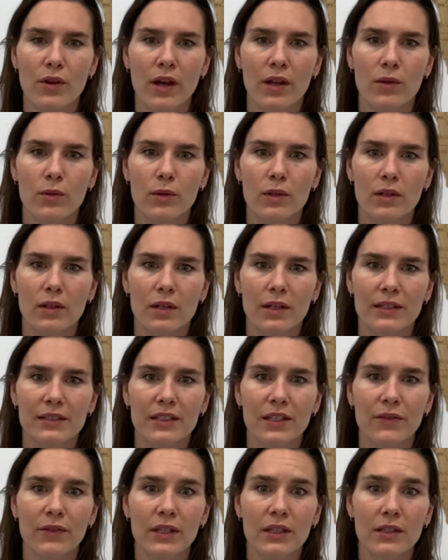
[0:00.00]
annual
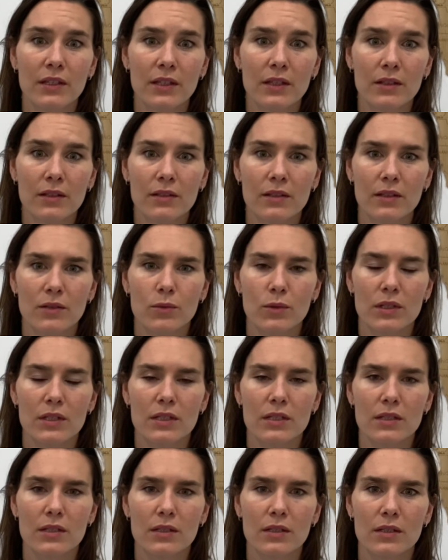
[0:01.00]
activity that
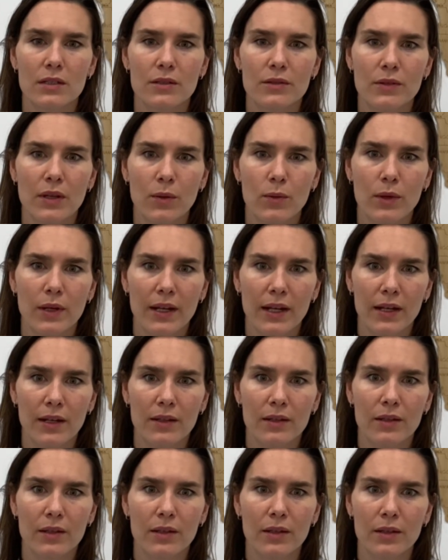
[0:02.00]
was
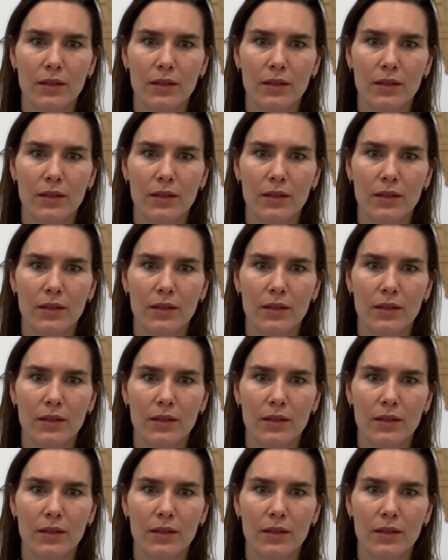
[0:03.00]
regulated